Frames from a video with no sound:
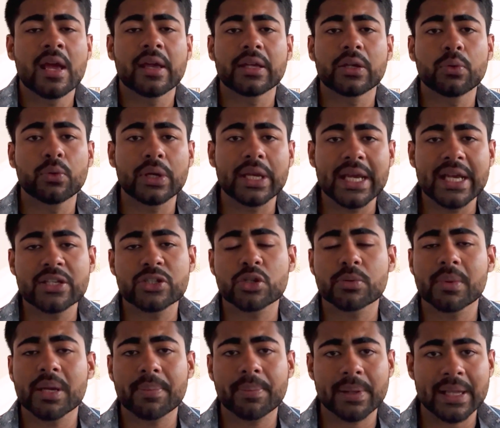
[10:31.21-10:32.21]
you need to
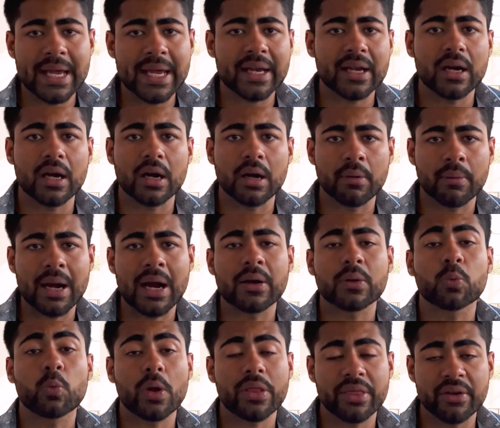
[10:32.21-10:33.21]
be playing
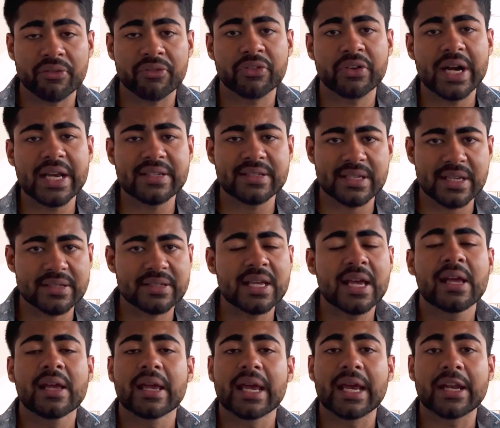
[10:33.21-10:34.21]
around with the phrases
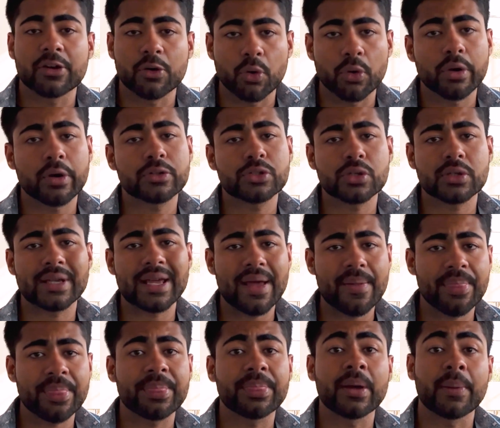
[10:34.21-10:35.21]
in order to
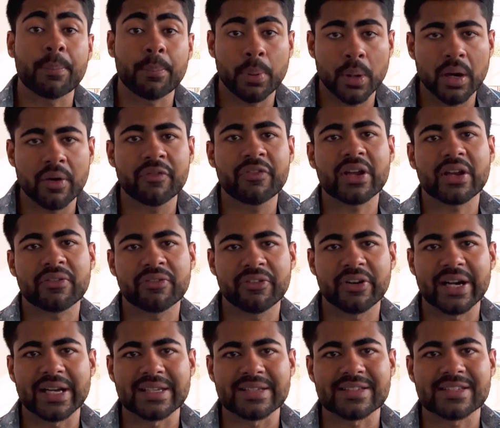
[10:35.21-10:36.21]
get the perfect
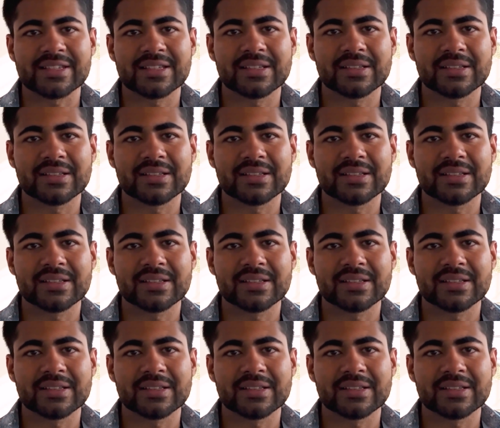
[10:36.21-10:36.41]
phrase.